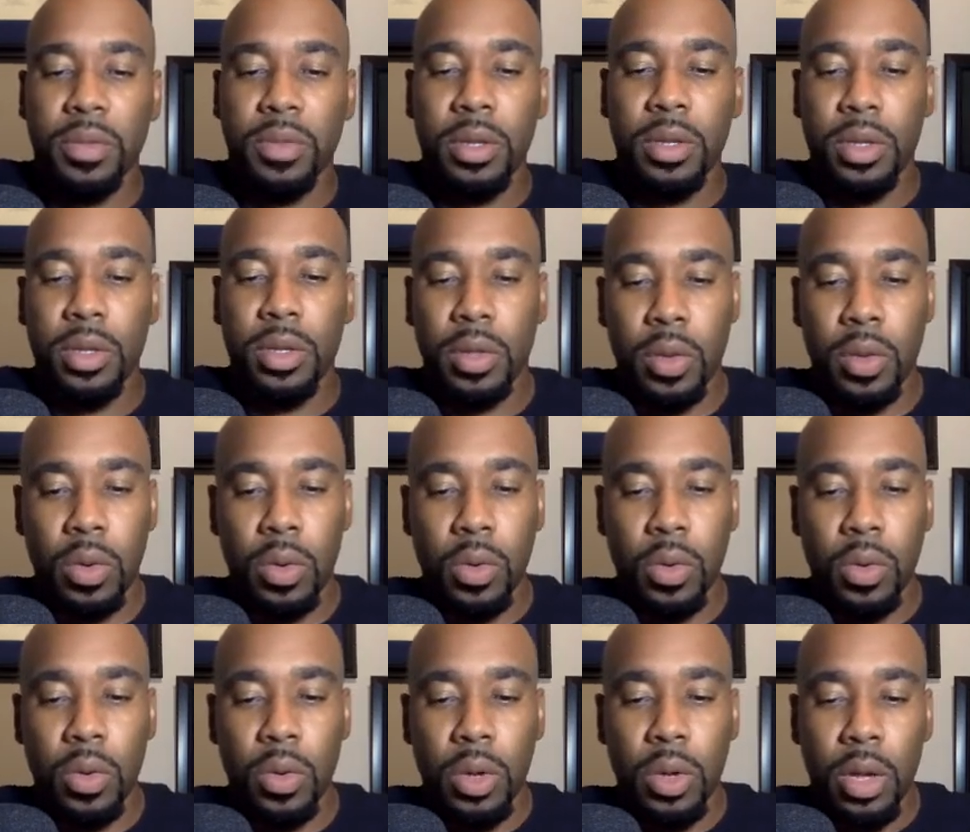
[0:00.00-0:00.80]

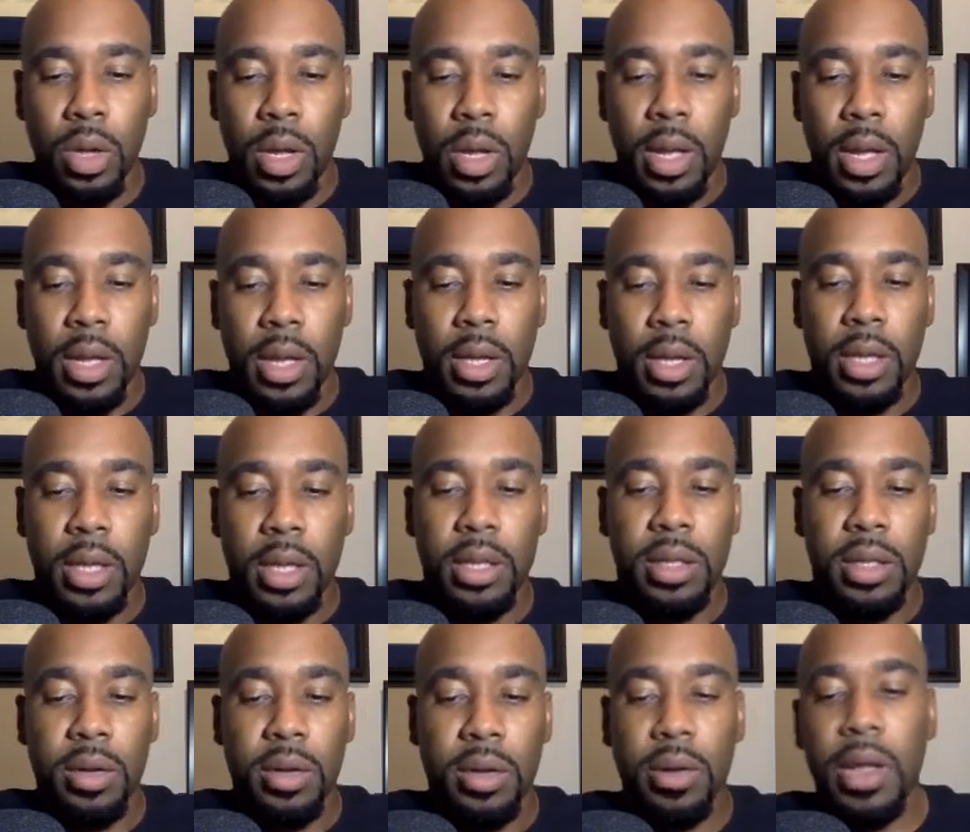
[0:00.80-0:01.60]
So
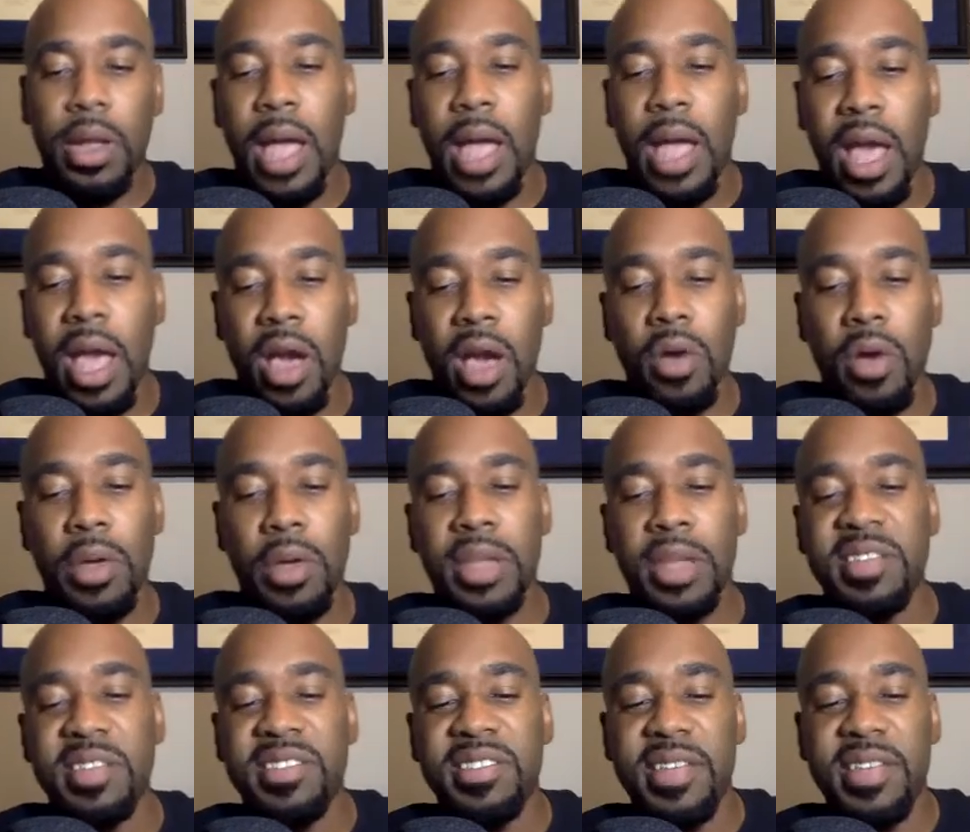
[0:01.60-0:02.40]
considering how
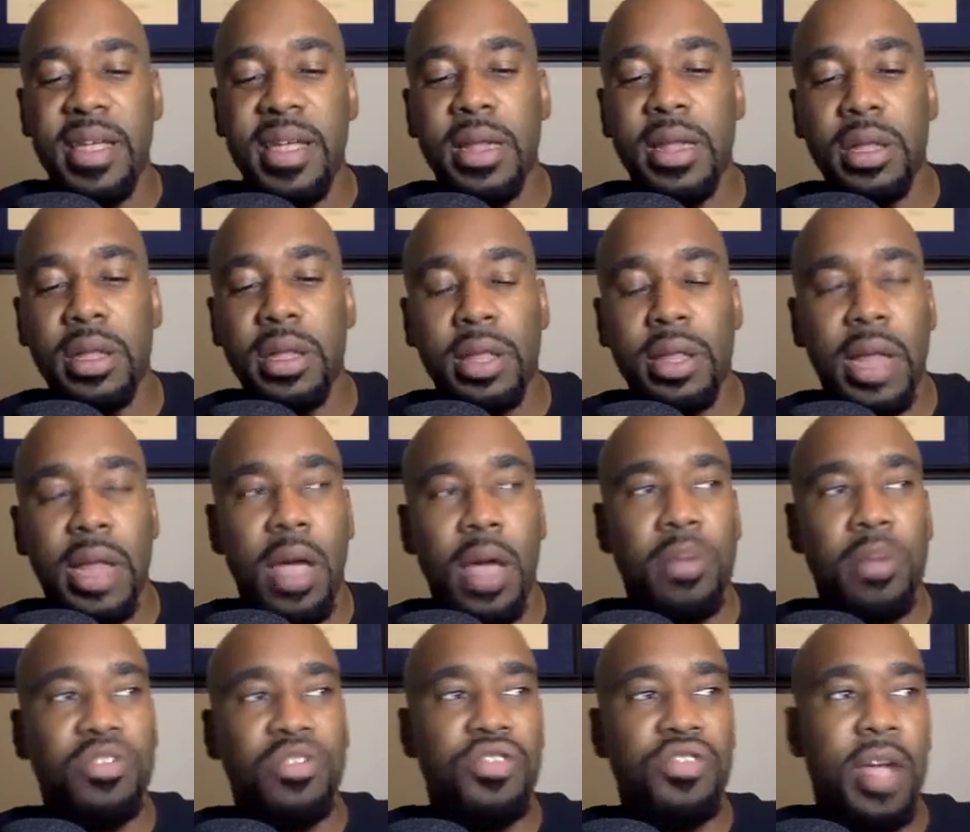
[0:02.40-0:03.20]
intense and
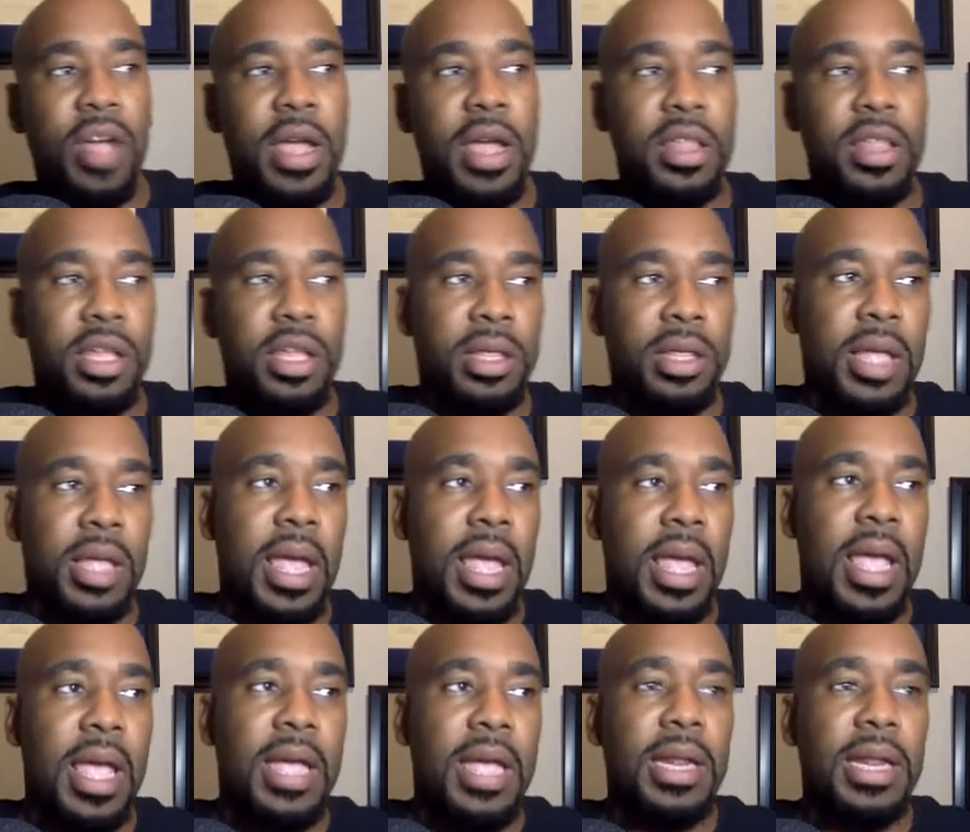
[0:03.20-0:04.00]
how tragic the
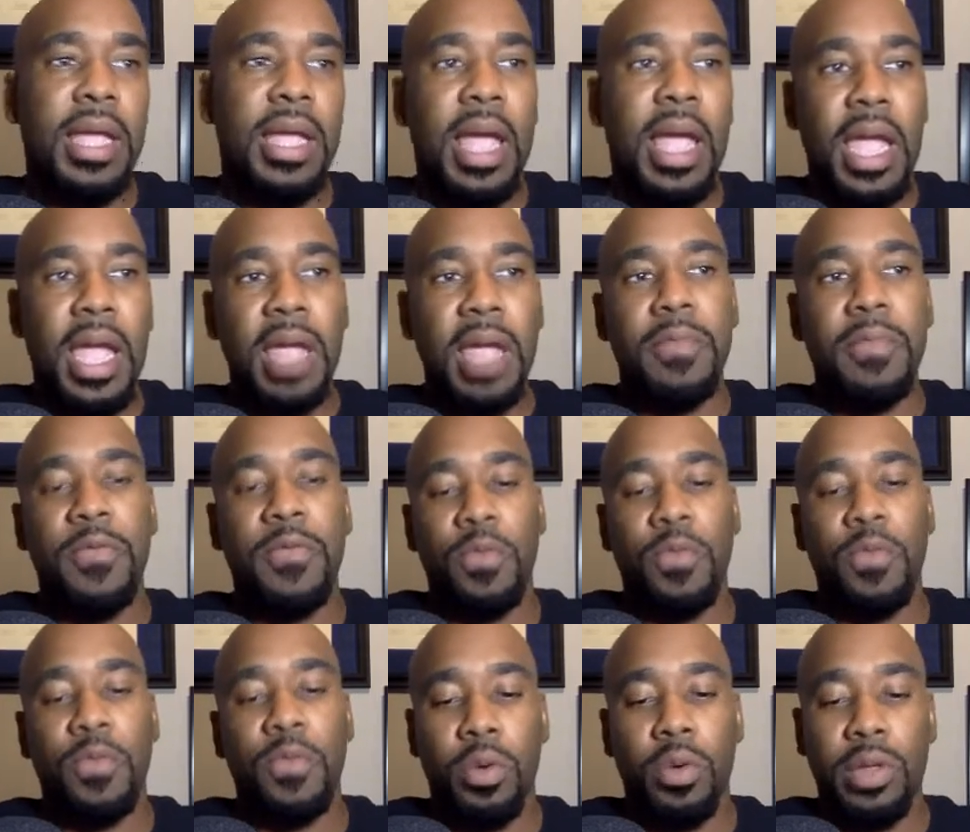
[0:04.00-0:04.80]
end came
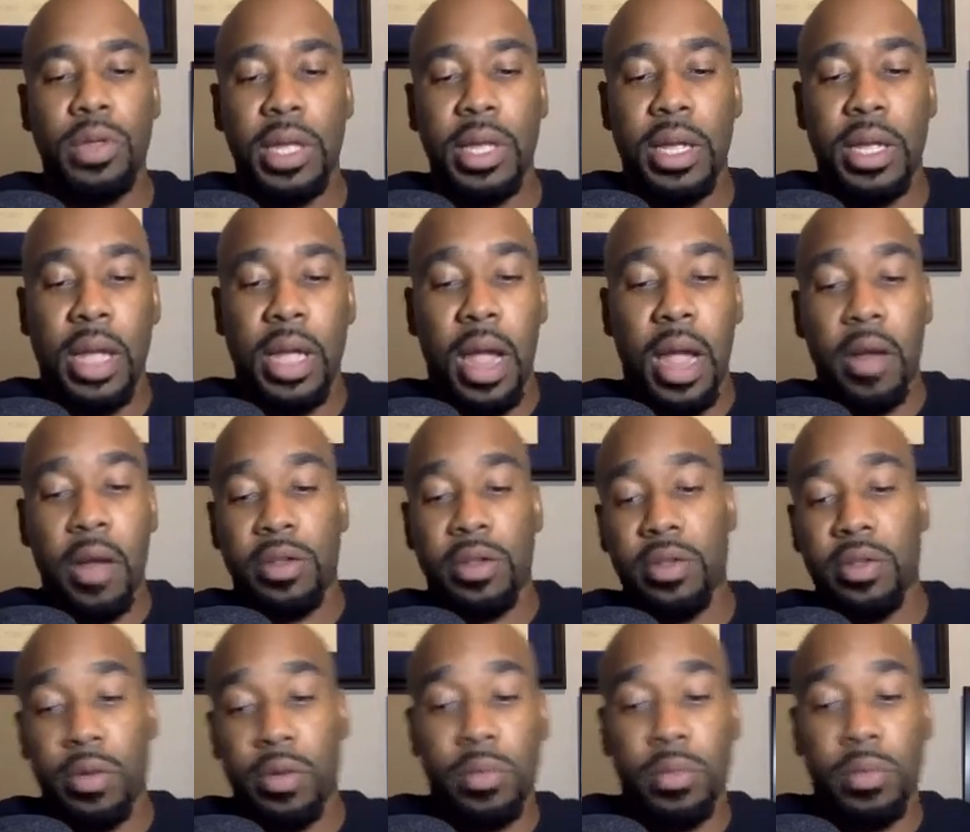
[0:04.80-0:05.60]
for the
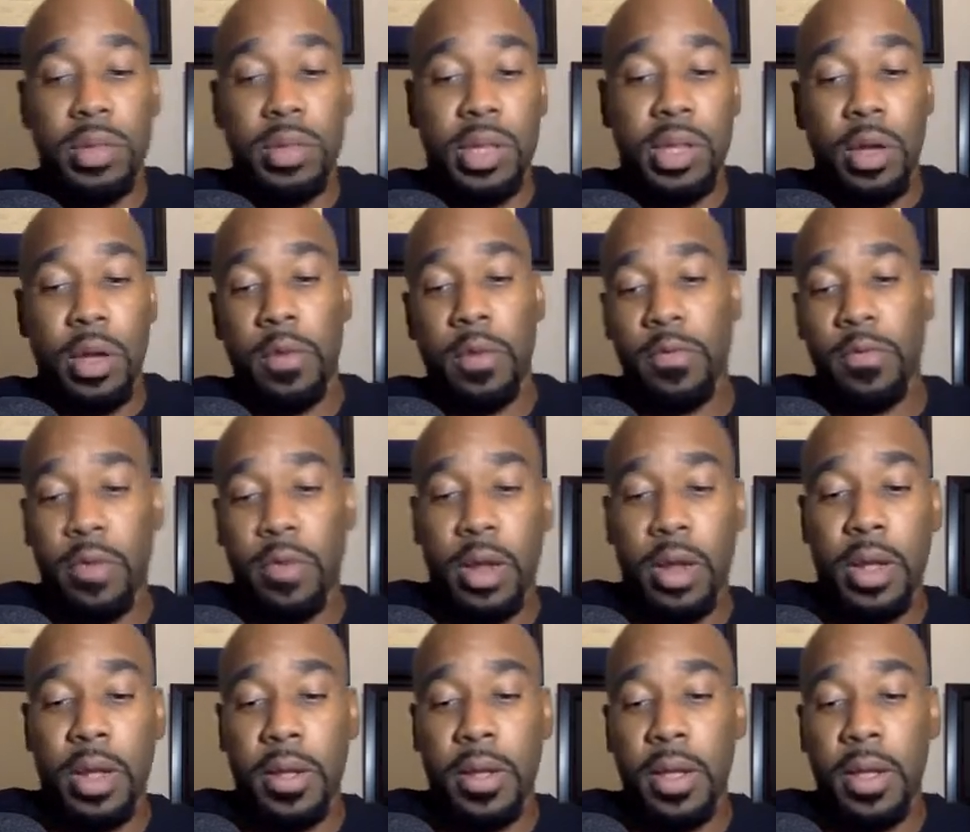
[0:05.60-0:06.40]
character himself,
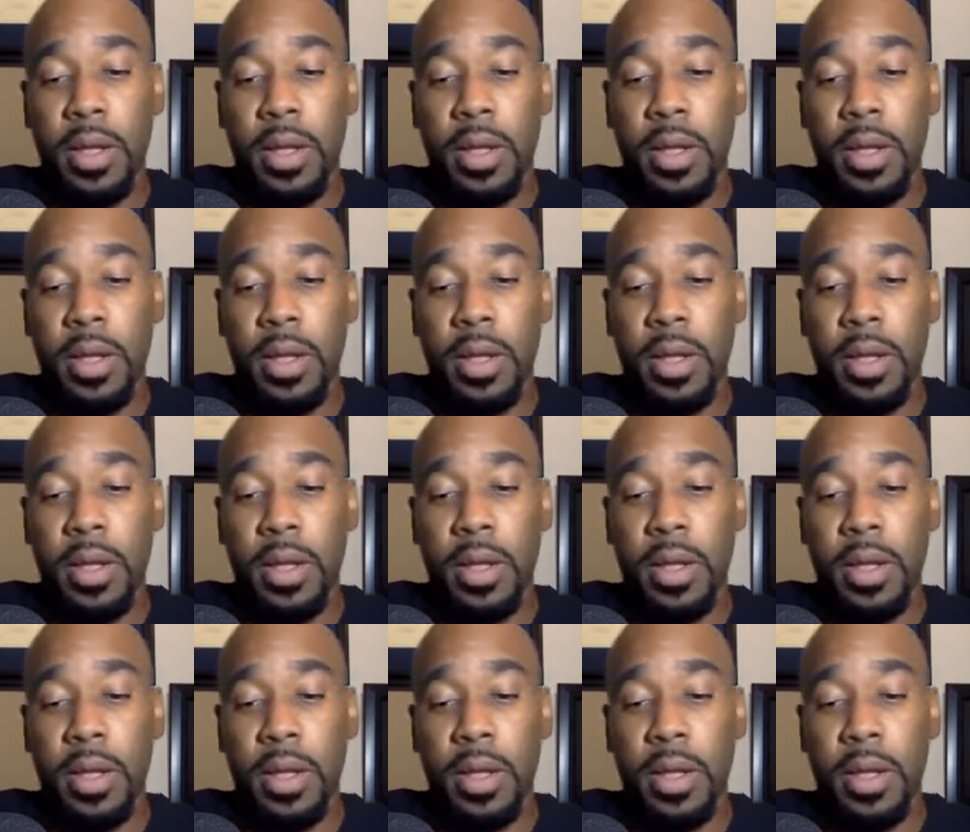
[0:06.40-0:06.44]
right?